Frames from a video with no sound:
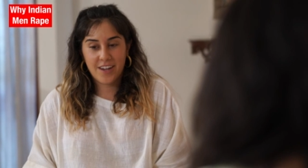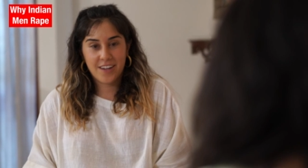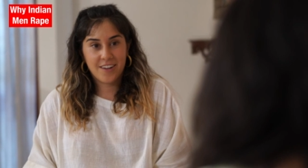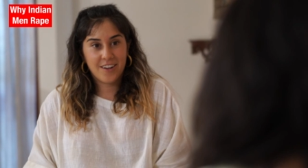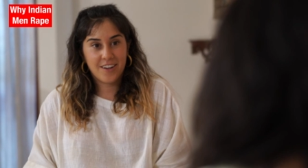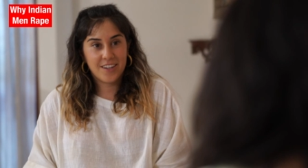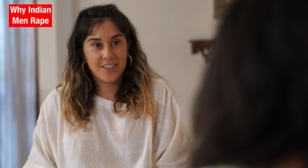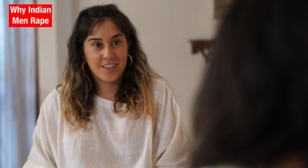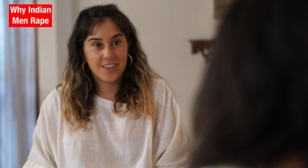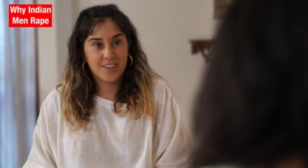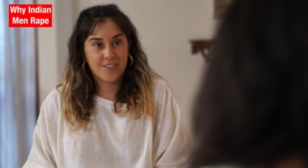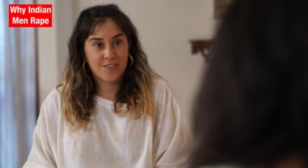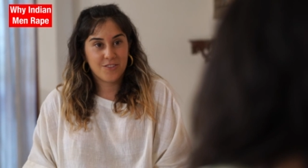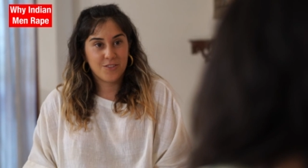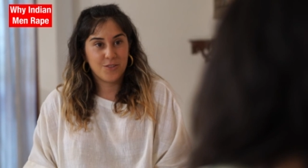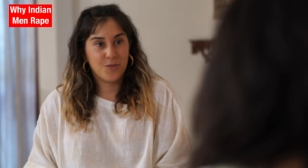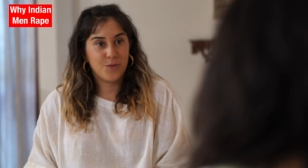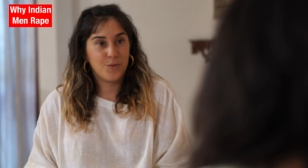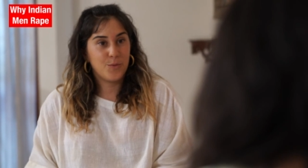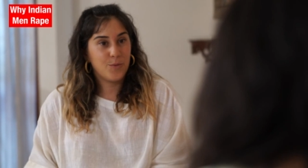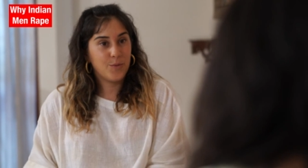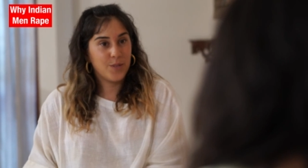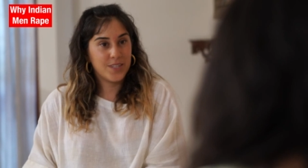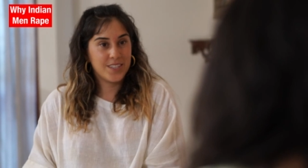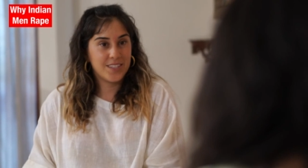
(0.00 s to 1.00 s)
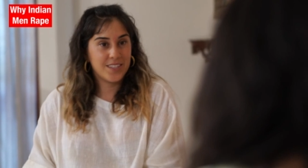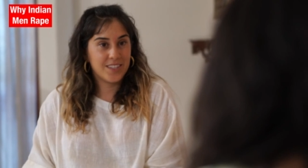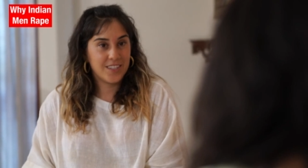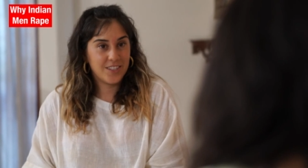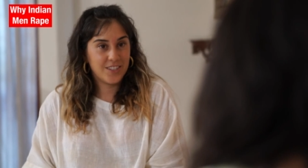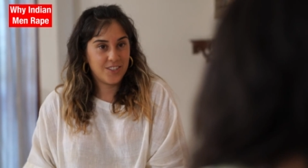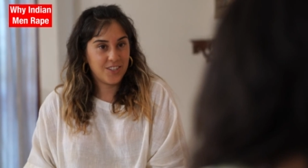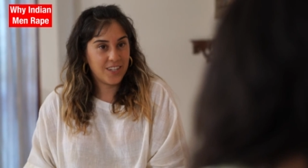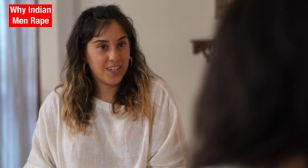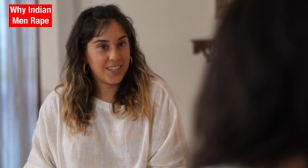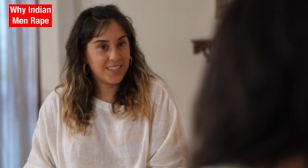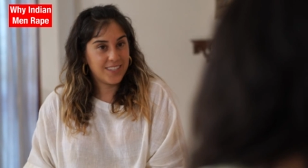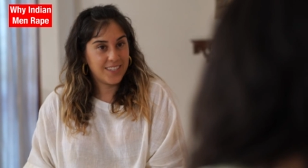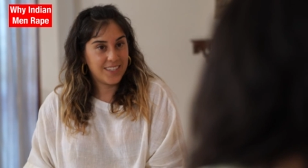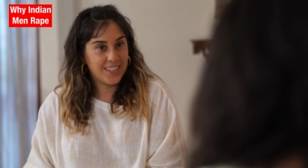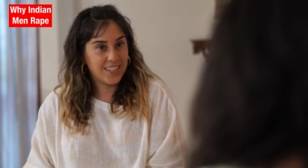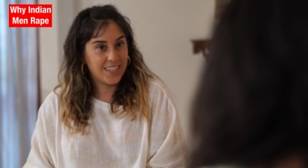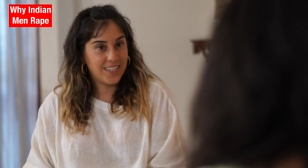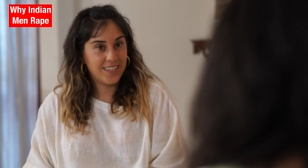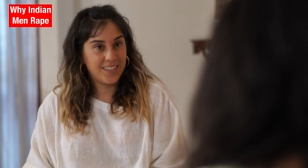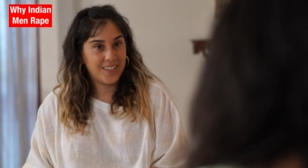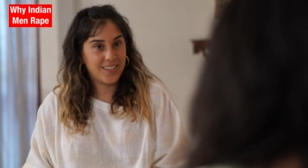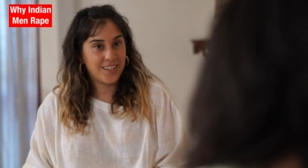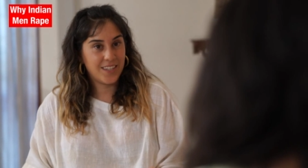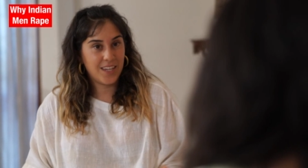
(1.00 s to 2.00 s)
I gone through? What's the
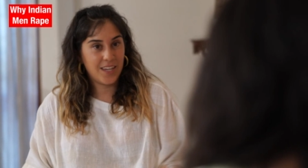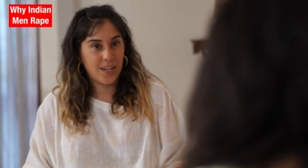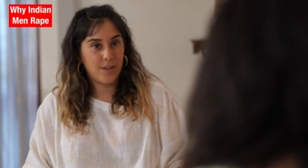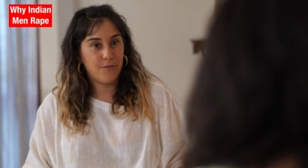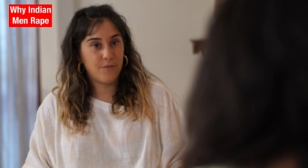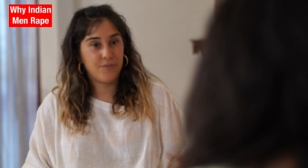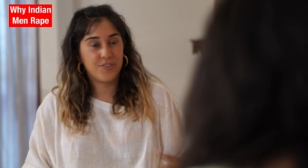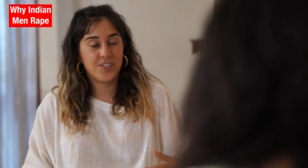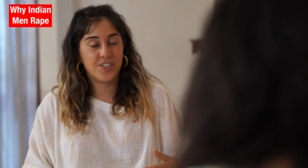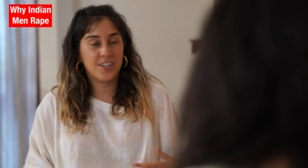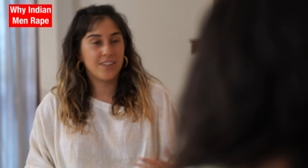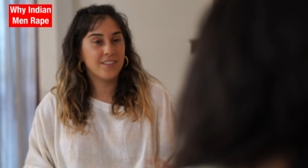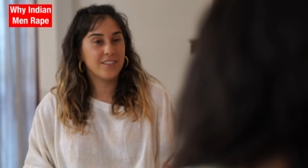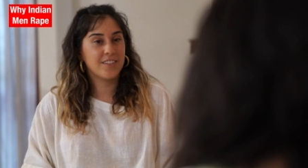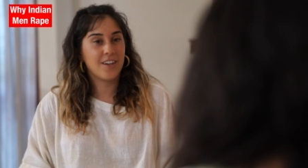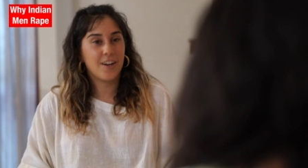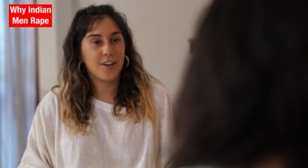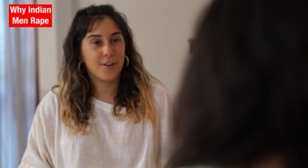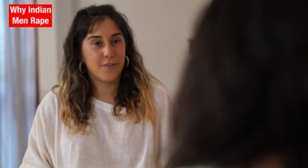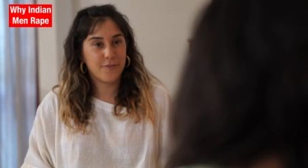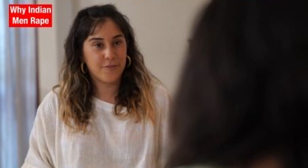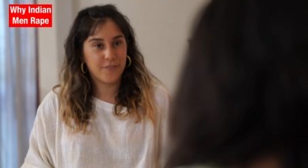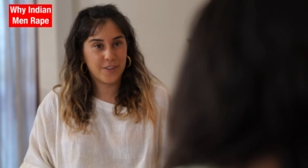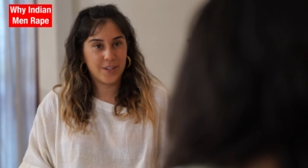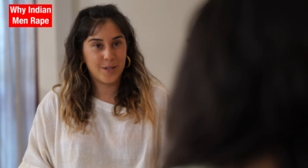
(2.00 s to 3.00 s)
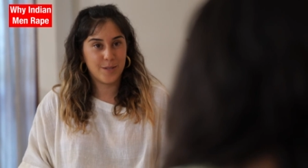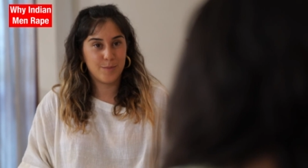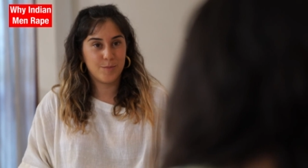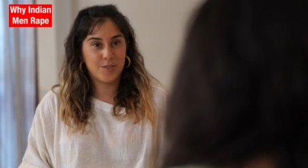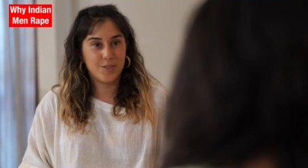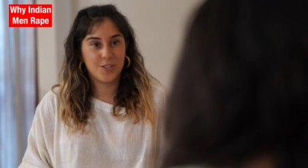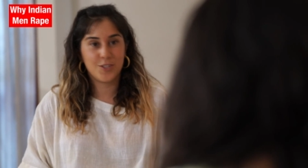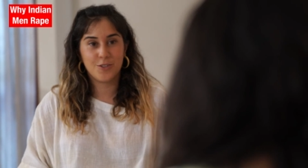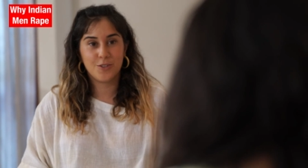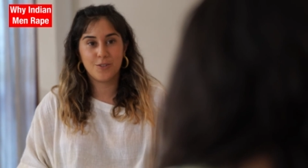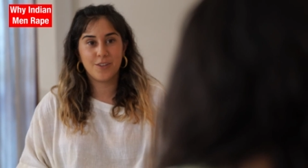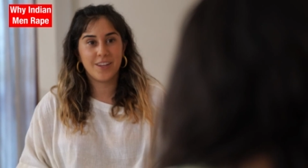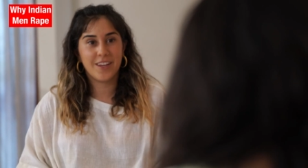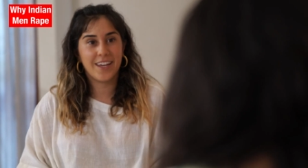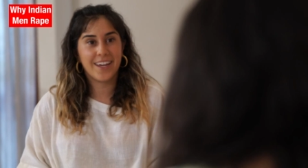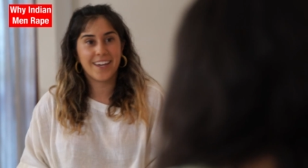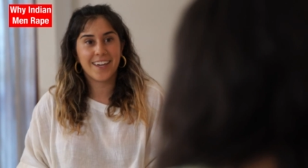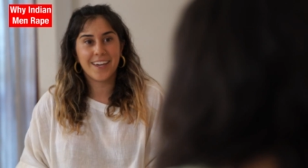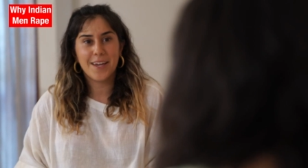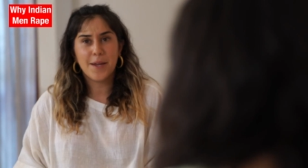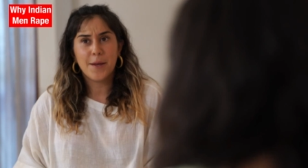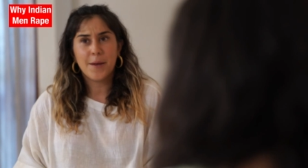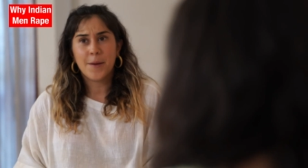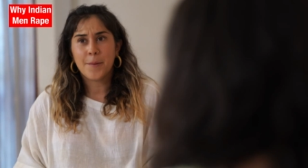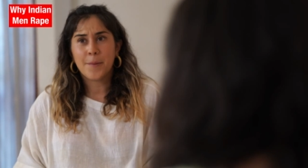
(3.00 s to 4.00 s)
justice? If jail's hard for him too,
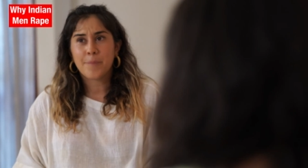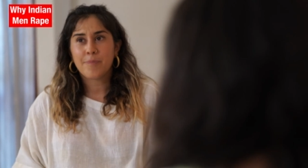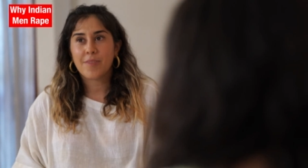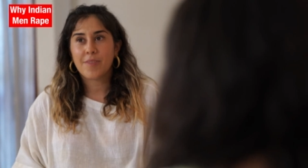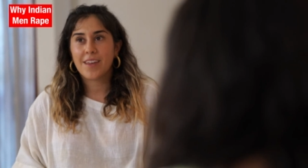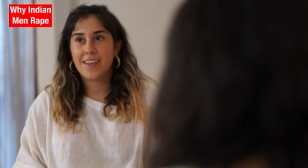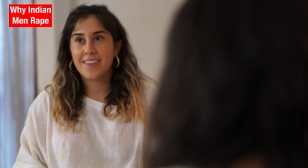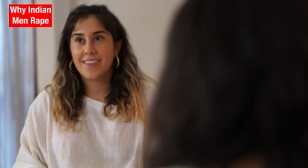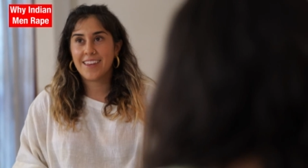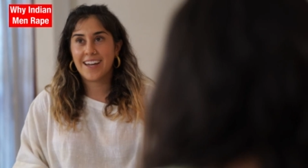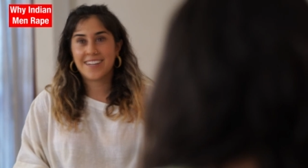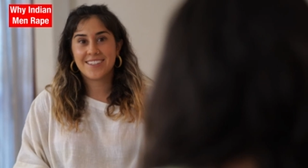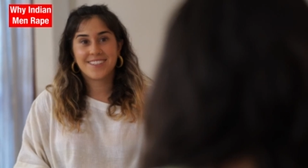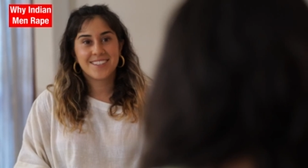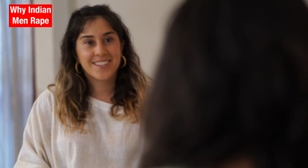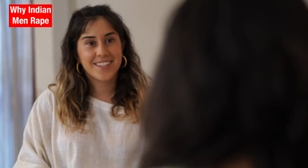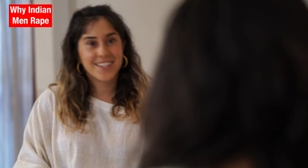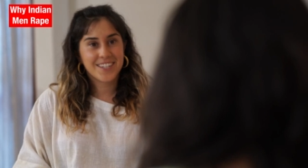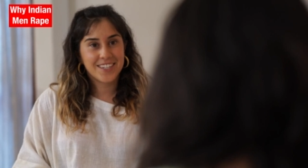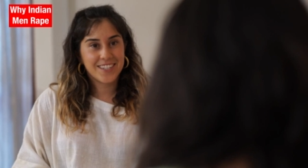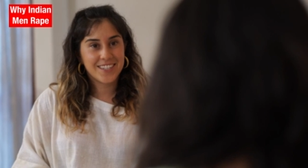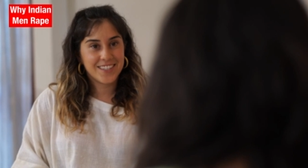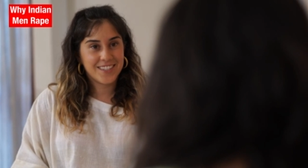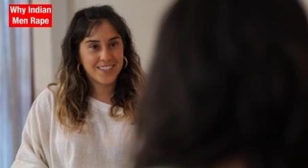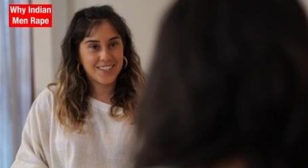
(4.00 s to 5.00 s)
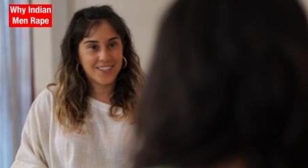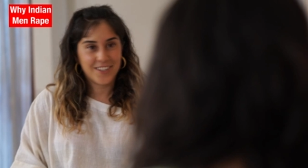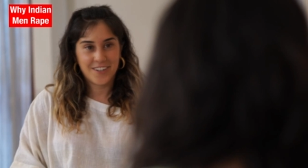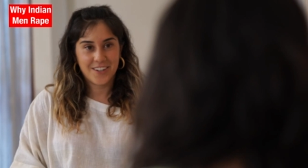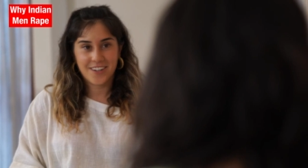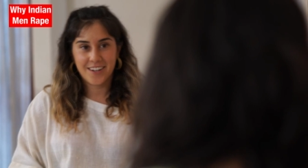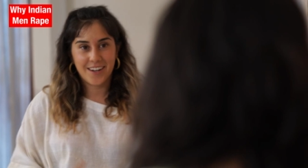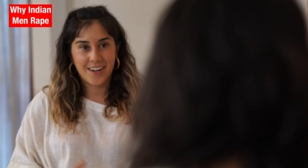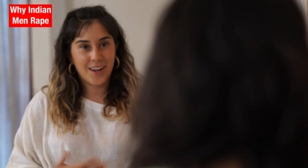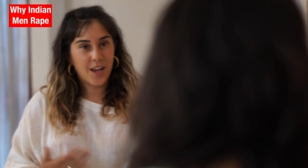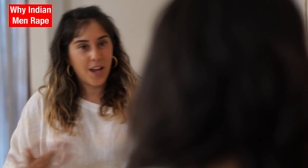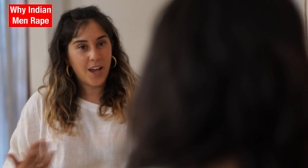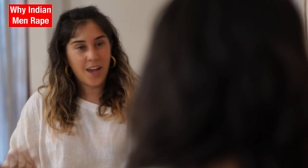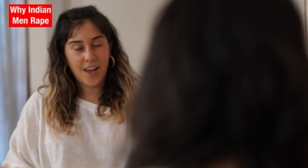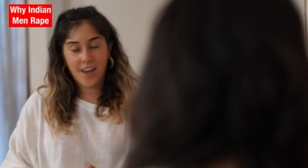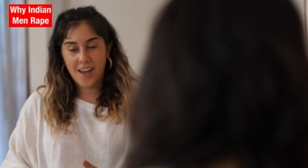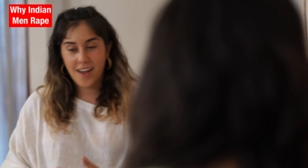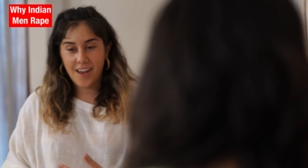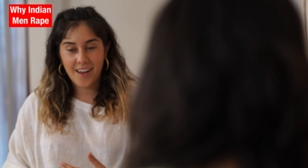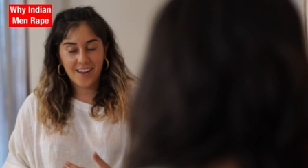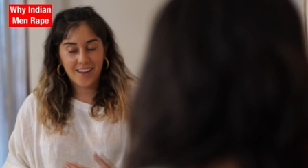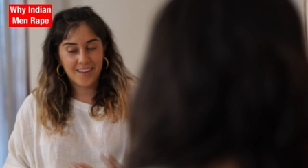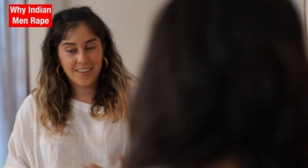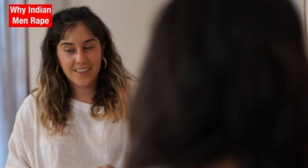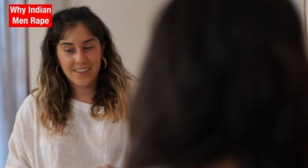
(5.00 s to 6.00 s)
like, and that's the concern.
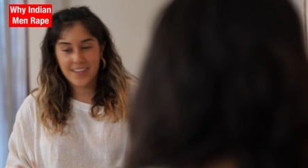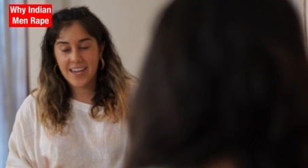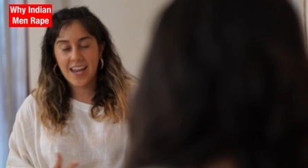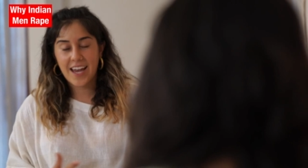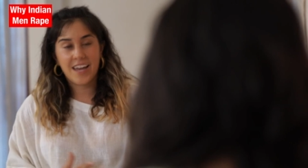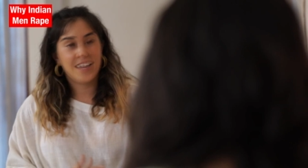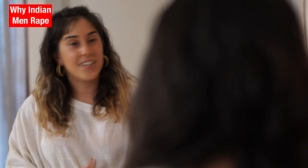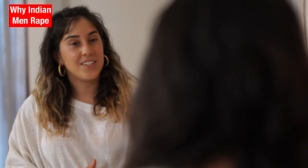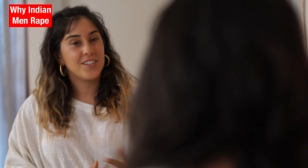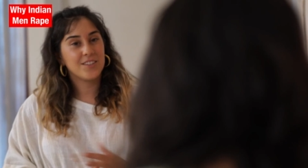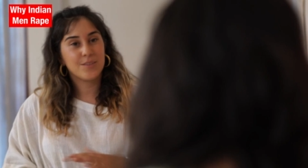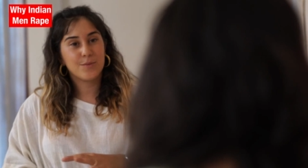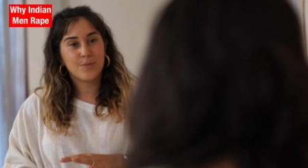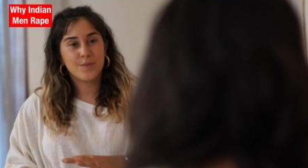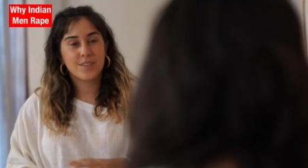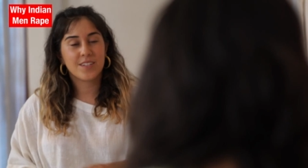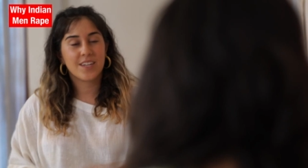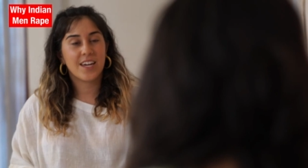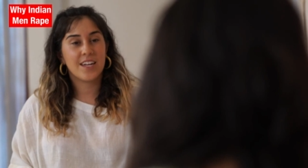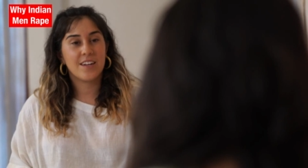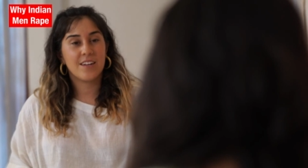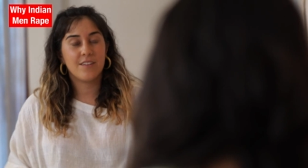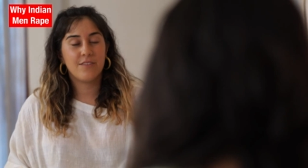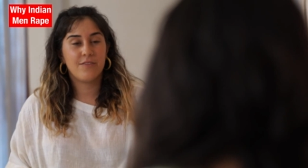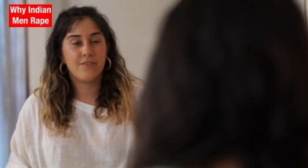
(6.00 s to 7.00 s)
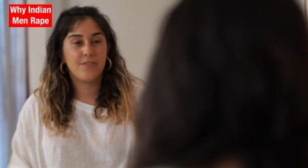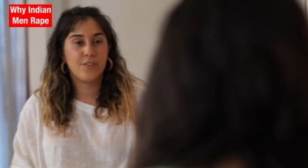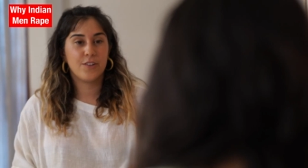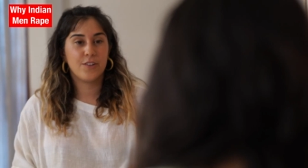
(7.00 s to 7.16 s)
Yeah, it just was kind of